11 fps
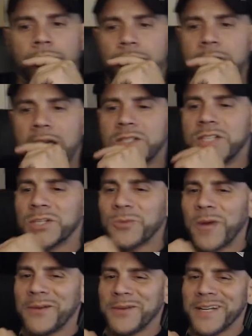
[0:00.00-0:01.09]
That's just
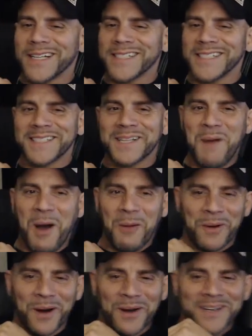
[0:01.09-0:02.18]
weight reduction. Come on,
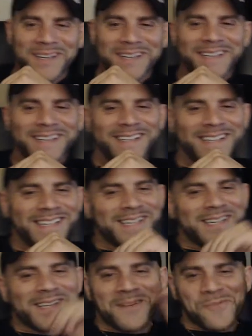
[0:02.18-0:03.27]
bro.
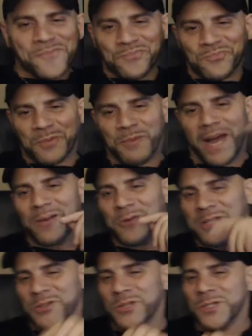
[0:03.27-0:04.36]
Mike
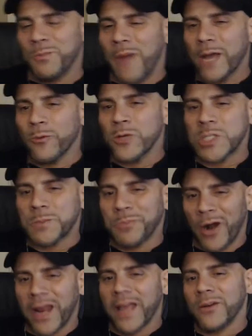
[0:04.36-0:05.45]
was Mike was
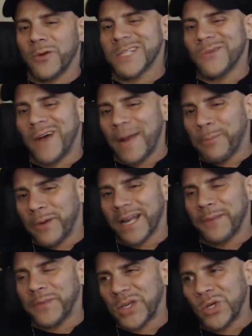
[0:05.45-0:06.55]
spraying. The reason why I bring
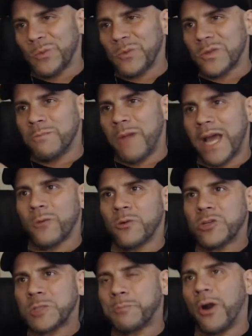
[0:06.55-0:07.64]
up the coop was Mike
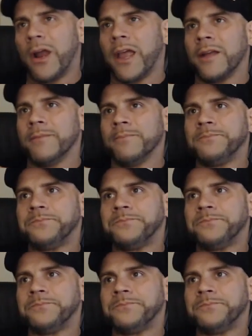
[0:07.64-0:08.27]
was spraying.